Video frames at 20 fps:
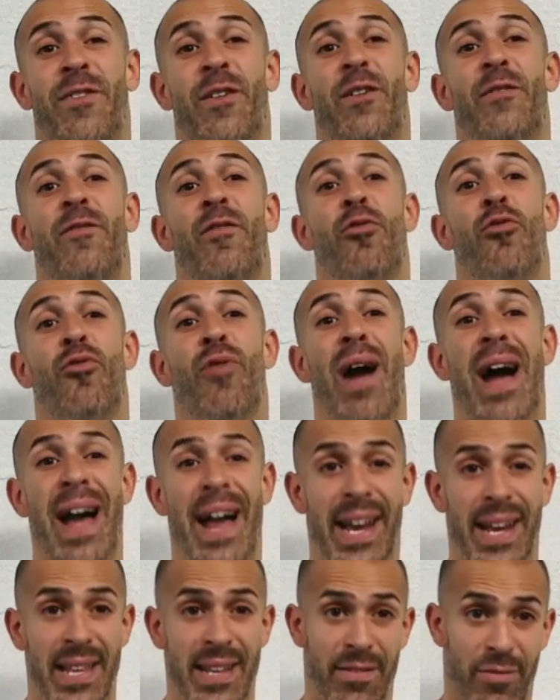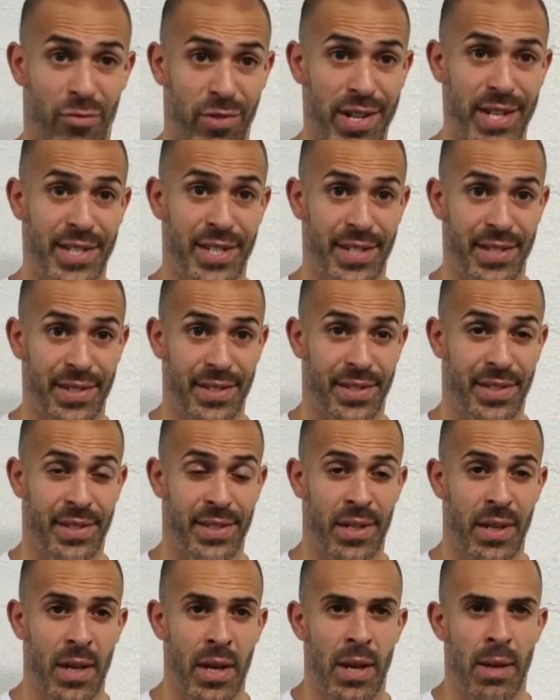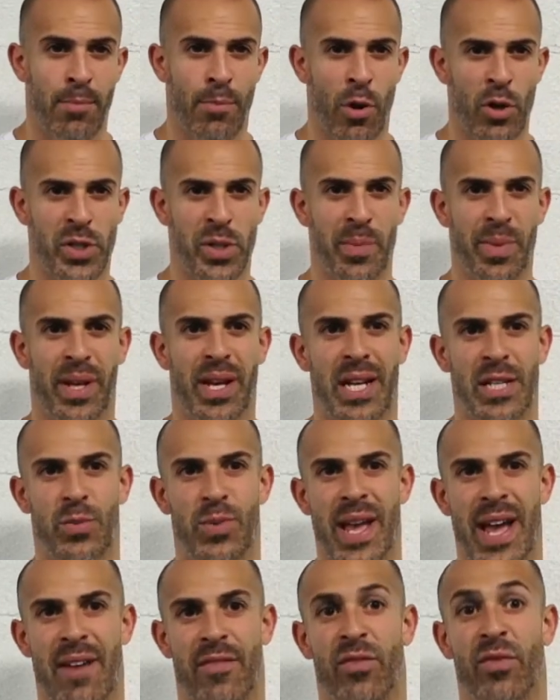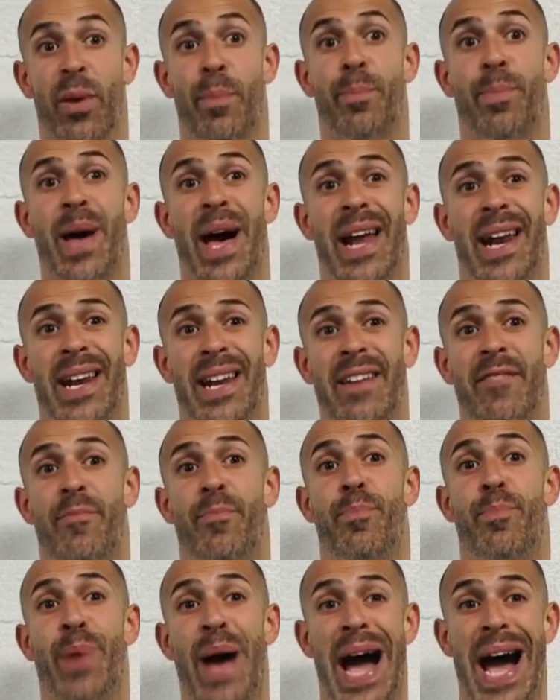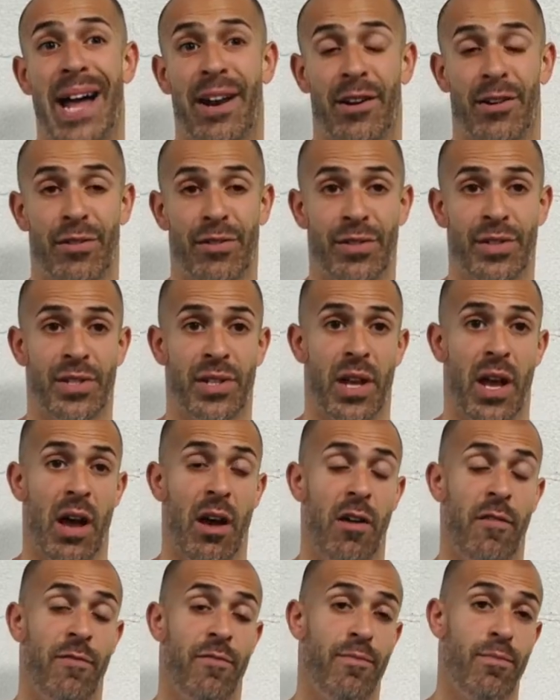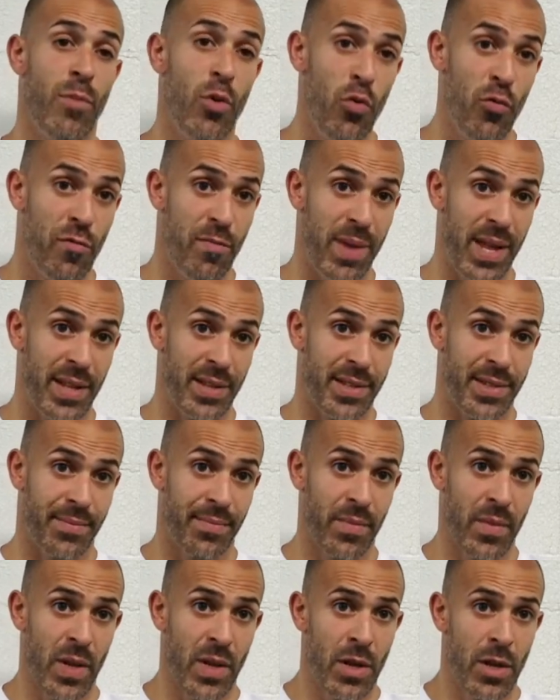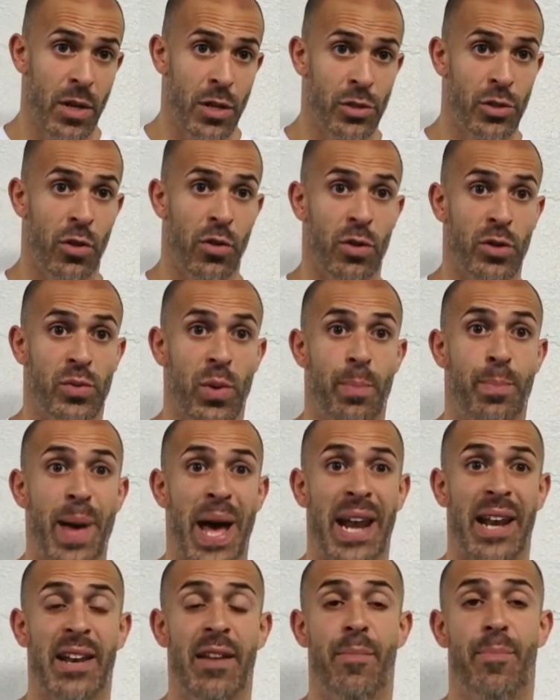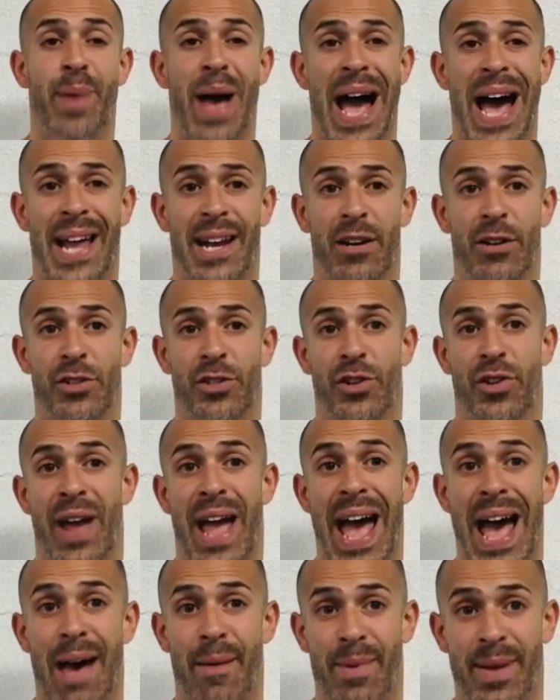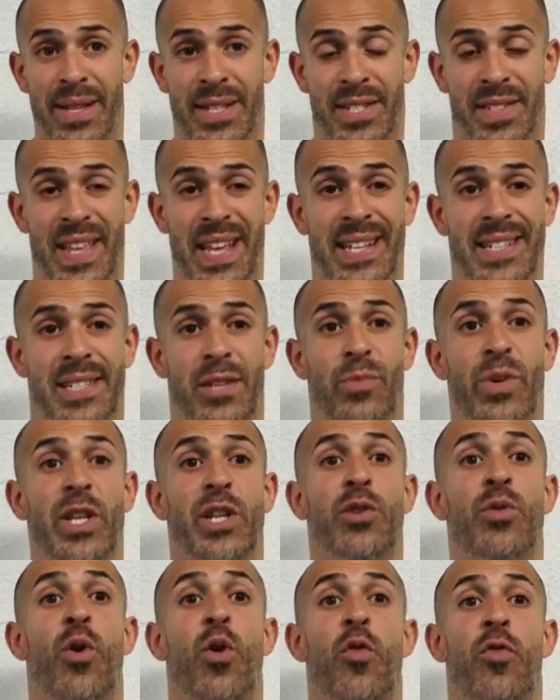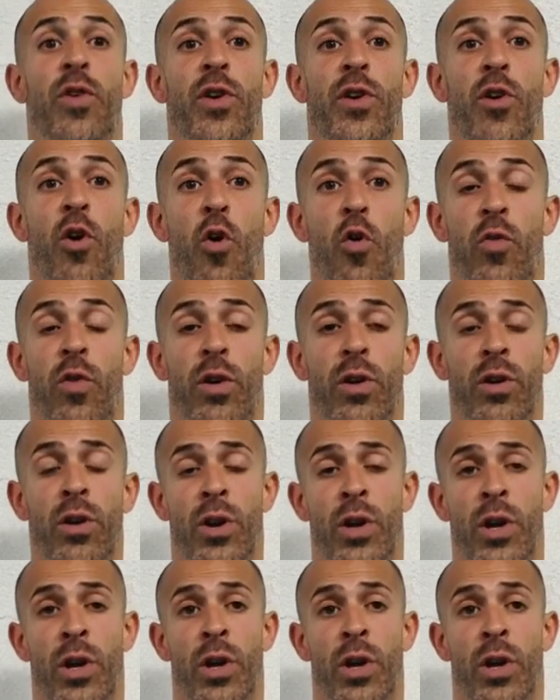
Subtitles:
for a variety of reasons. Mostly because we have repetitive patterns of movement. So those repetitive patterns or habits, things that we do over and over,